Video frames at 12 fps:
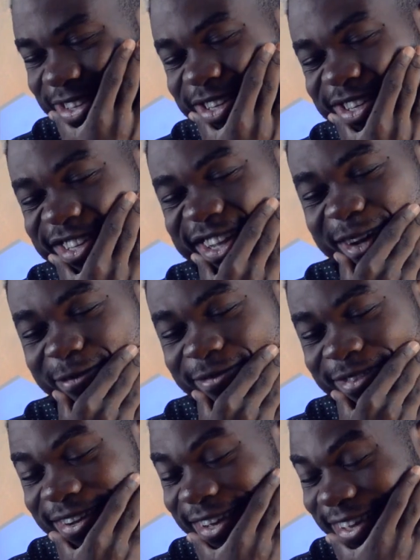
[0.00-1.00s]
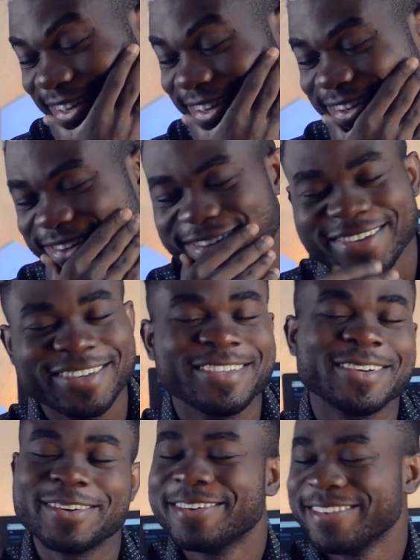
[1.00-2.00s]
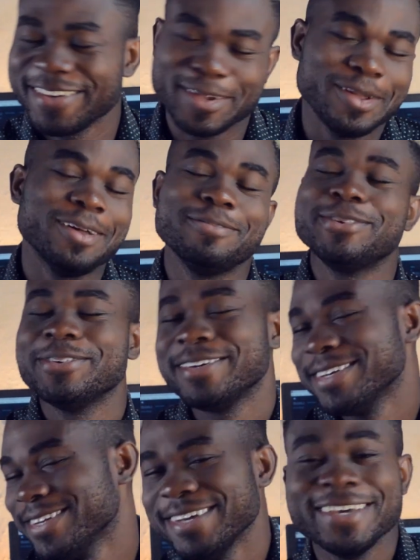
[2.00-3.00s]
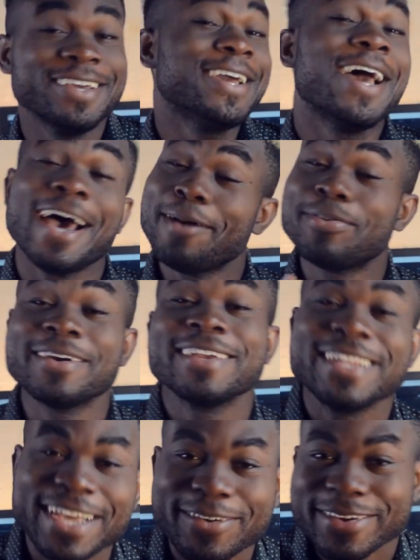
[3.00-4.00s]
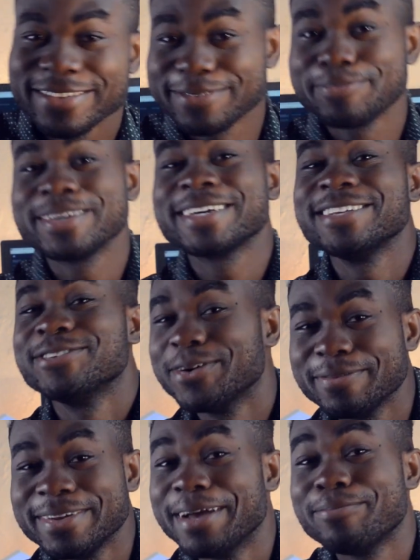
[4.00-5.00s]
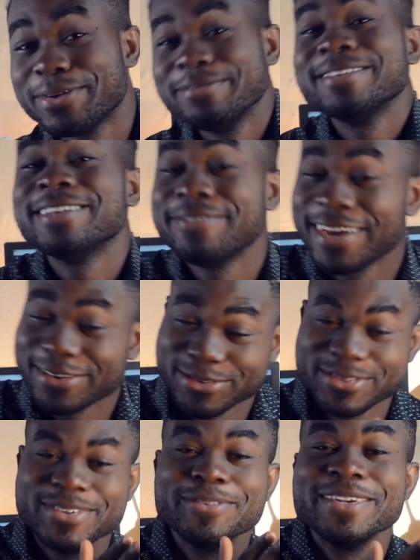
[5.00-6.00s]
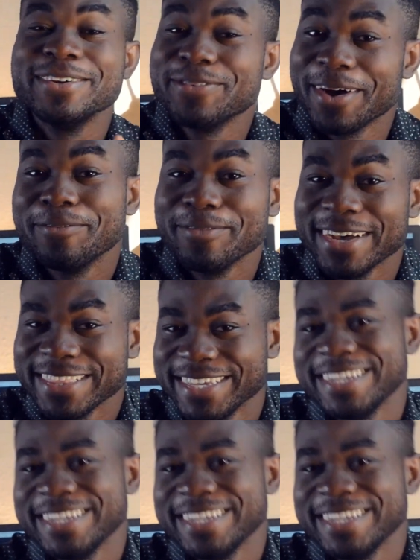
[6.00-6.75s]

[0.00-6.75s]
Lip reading: stuff late. I'm joking. Apparently, I went to pick a job and I promised them I could do it within 1 month.